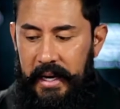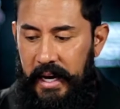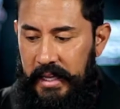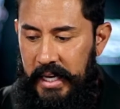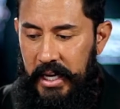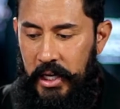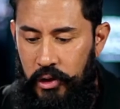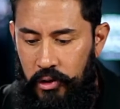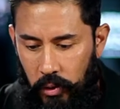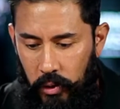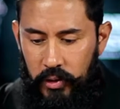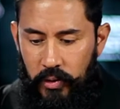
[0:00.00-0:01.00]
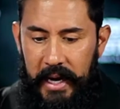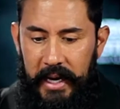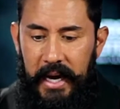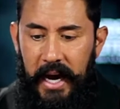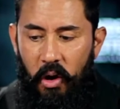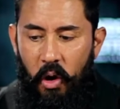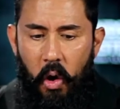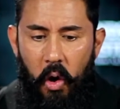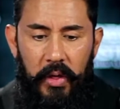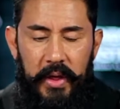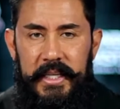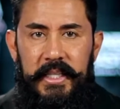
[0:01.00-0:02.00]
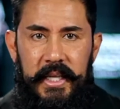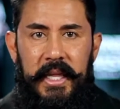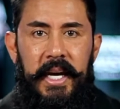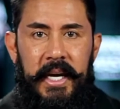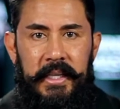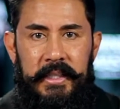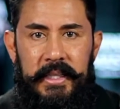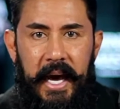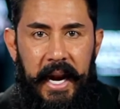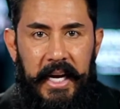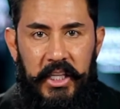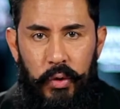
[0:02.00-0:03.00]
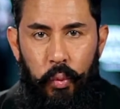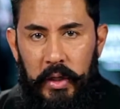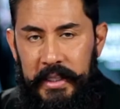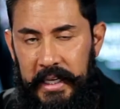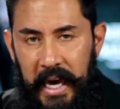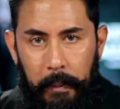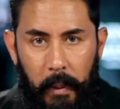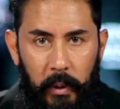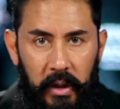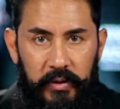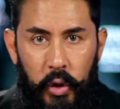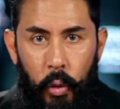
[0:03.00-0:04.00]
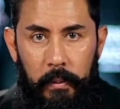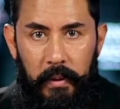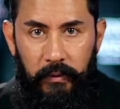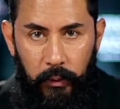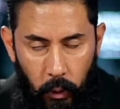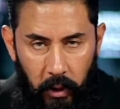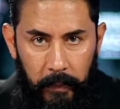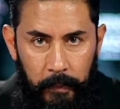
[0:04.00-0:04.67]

got the intros right, got all these things that I just wasn't capable of doing before.